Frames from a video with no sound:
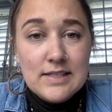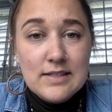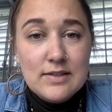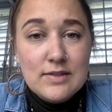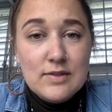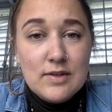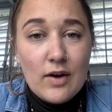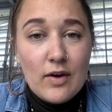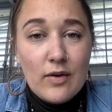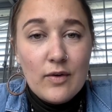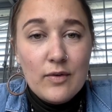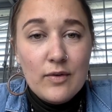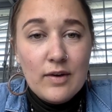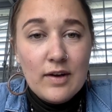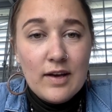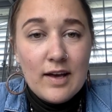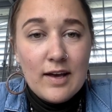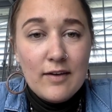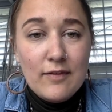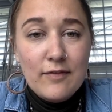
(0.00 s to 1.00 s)
So
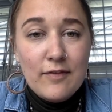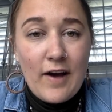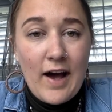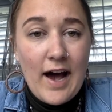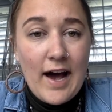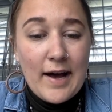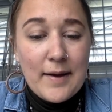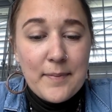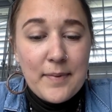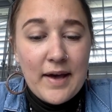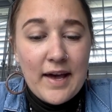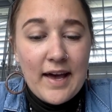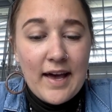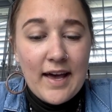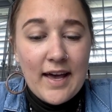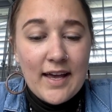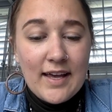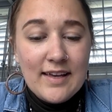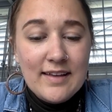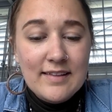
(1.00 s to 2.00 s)
if I
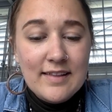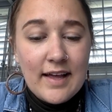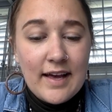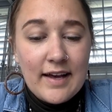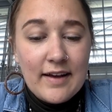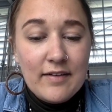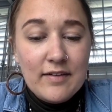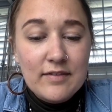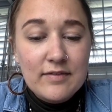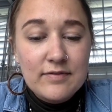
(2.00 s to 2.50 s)
pay like